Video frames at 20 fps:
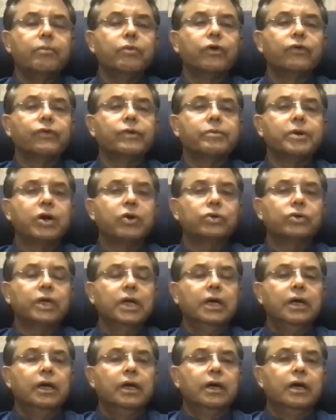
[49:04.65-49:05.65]
of about
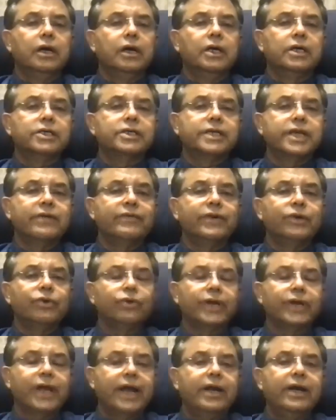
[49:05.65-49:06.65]
7 to
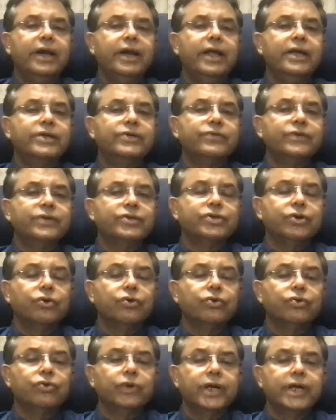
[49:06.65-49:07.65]
10 days with
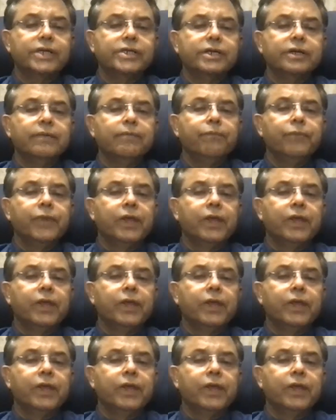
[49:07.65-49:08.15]
CO2 laser,